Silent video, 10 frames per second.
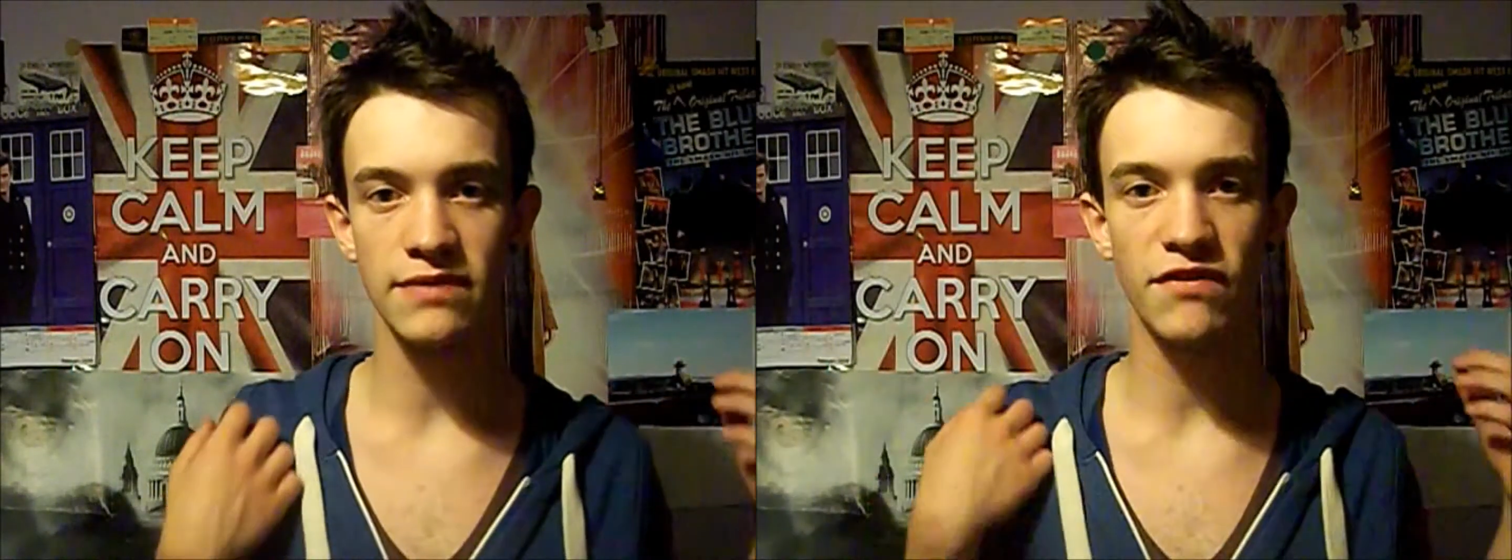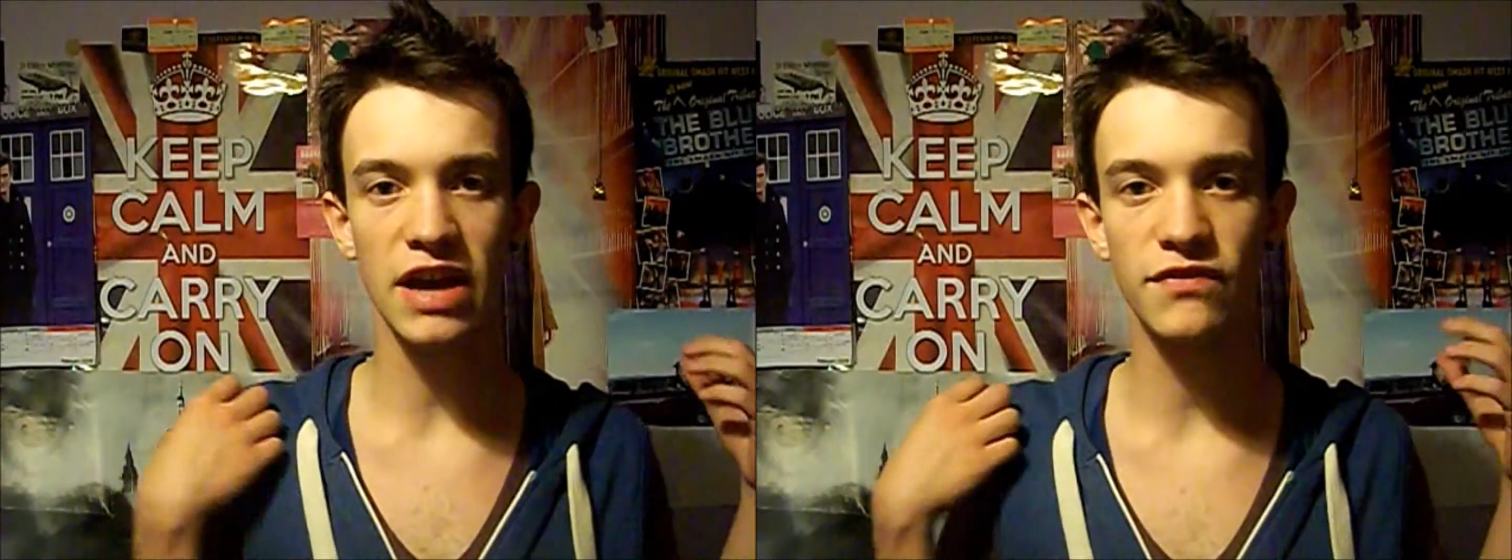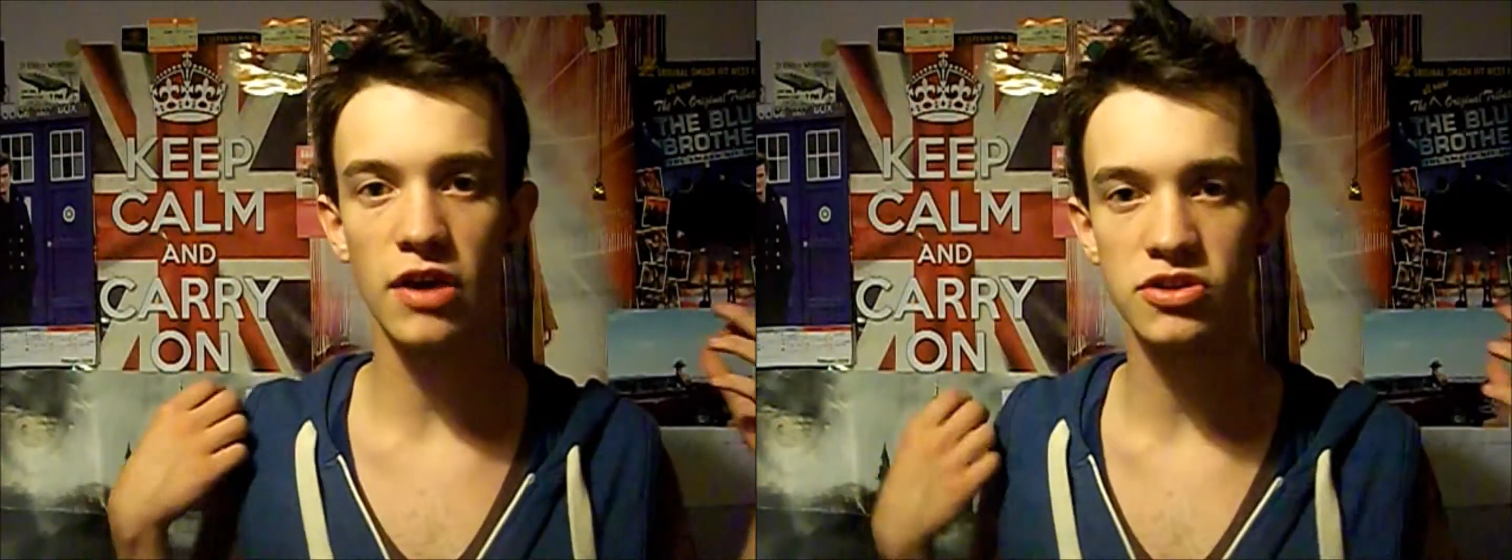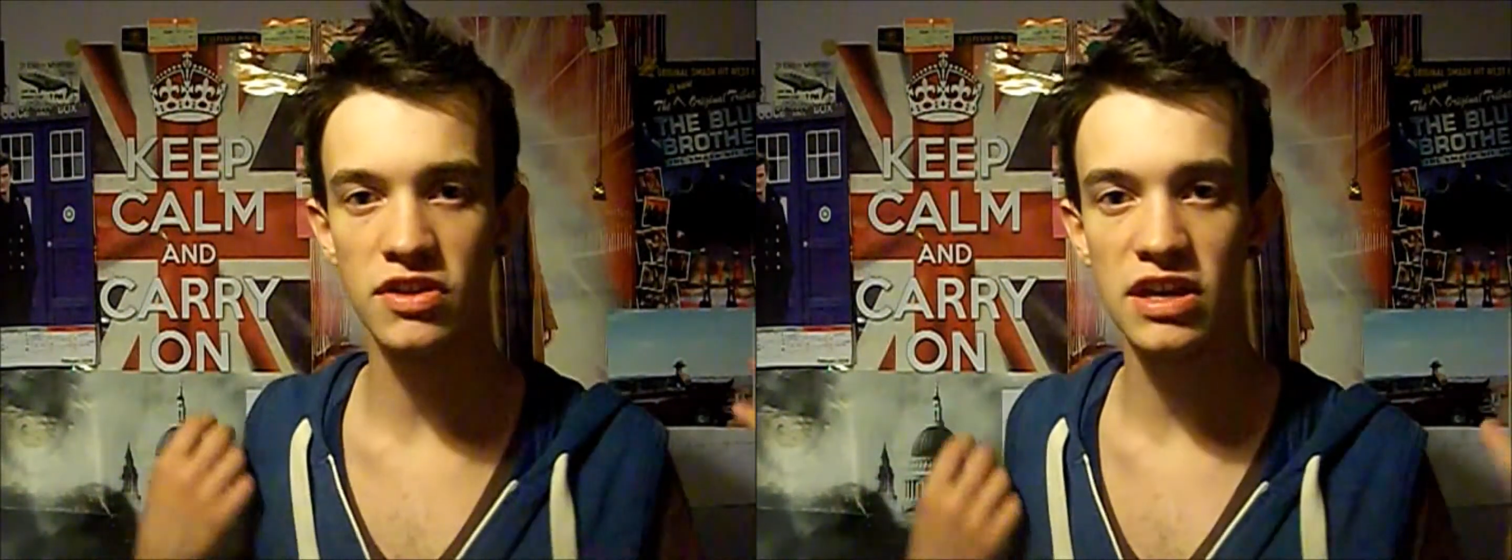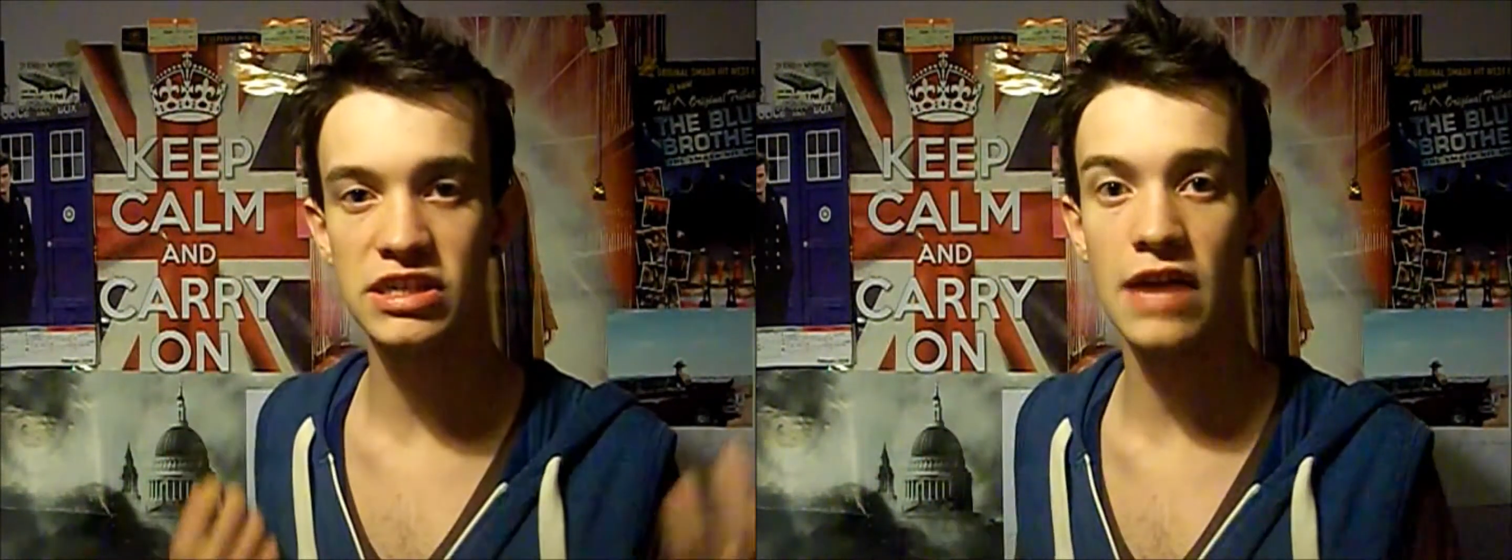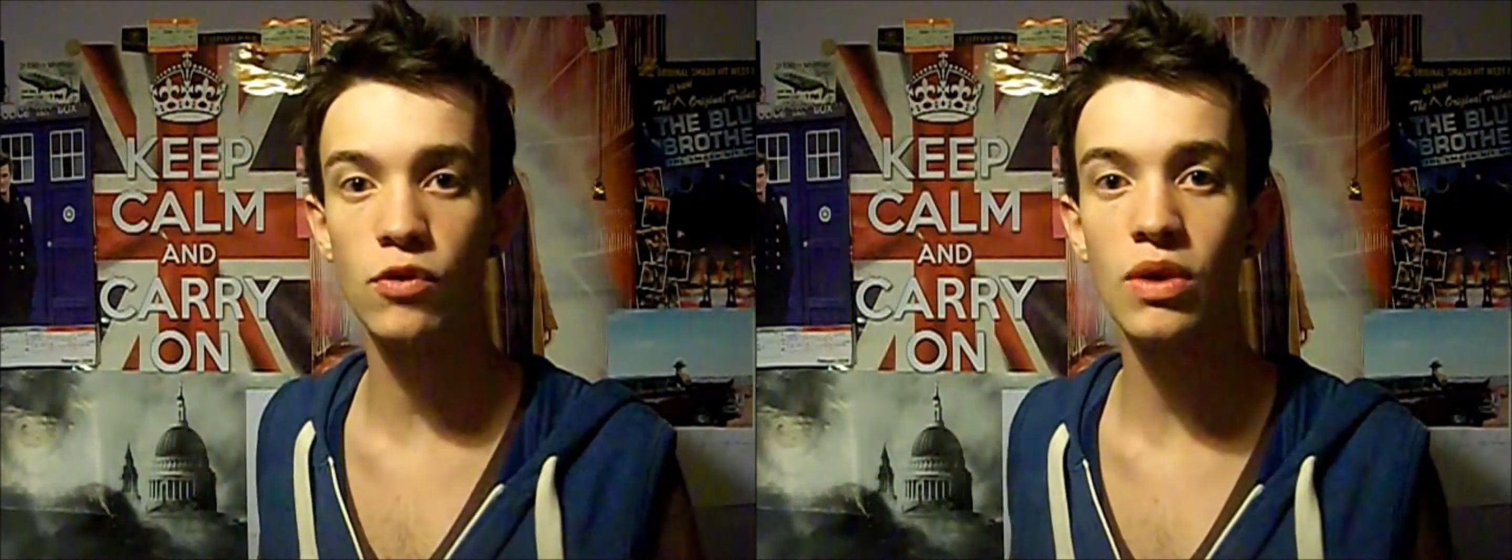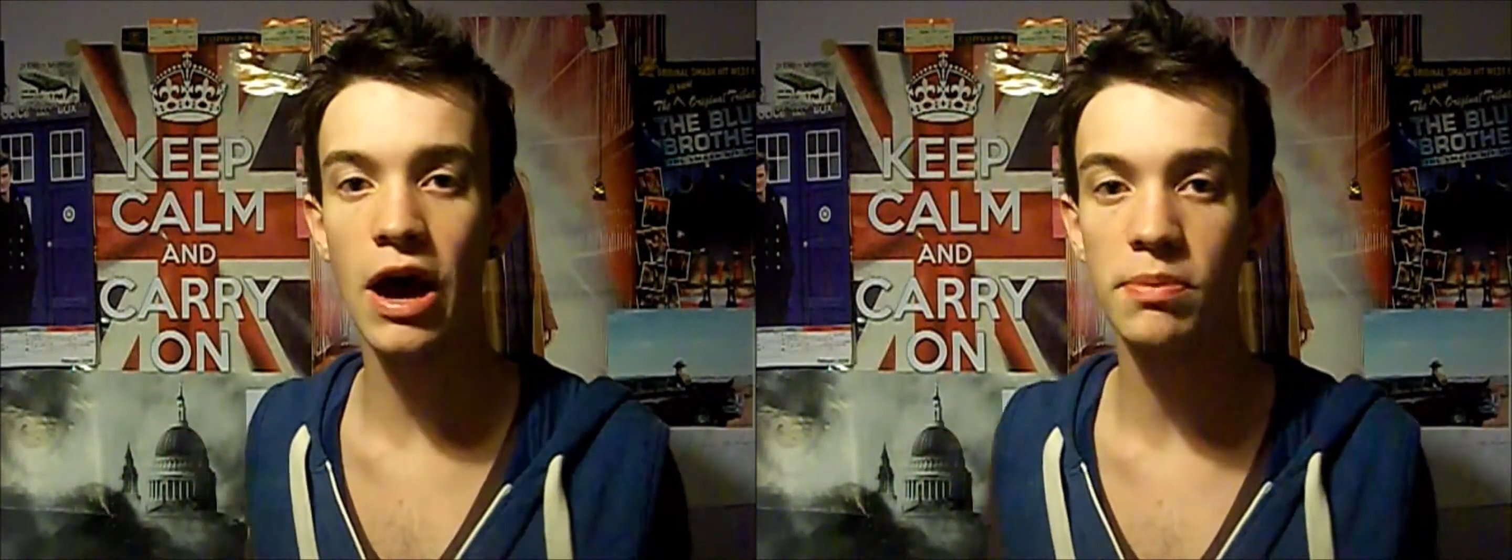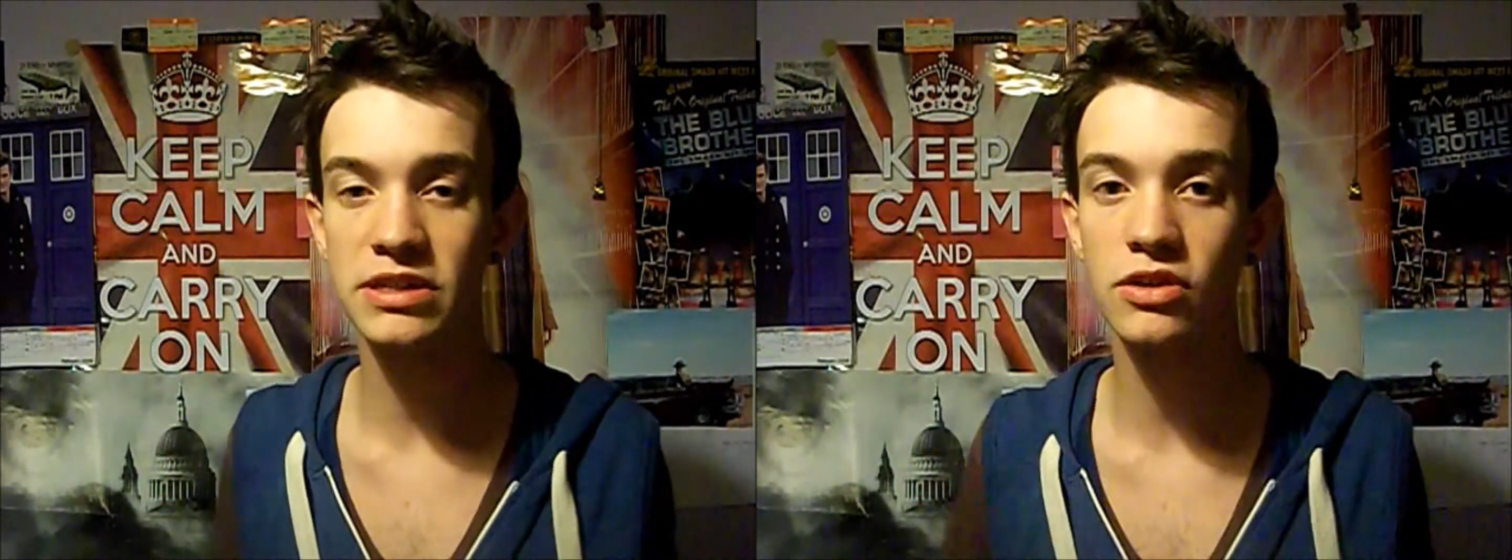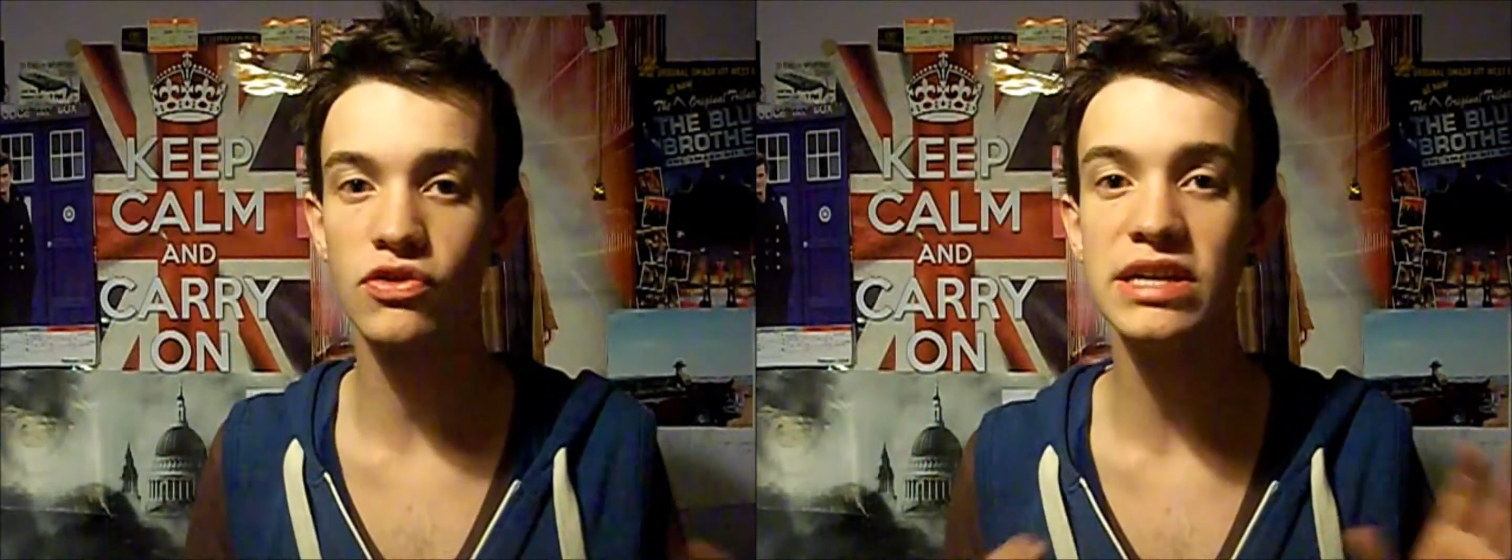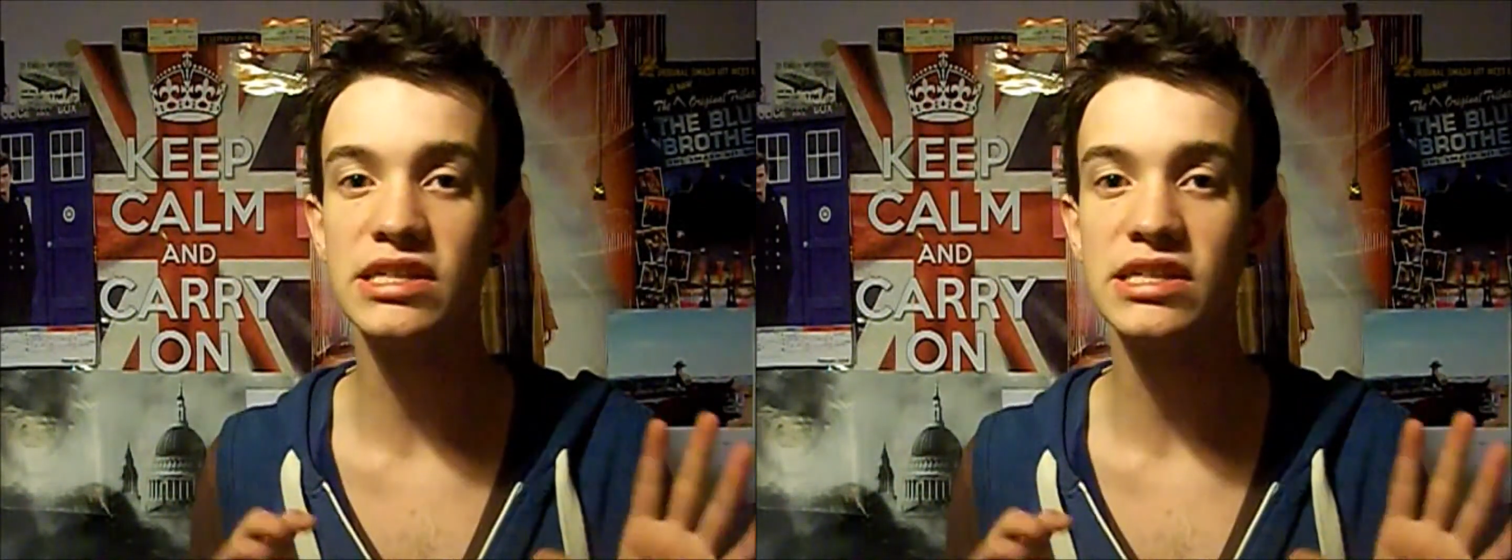and fact files on the internet all helped increase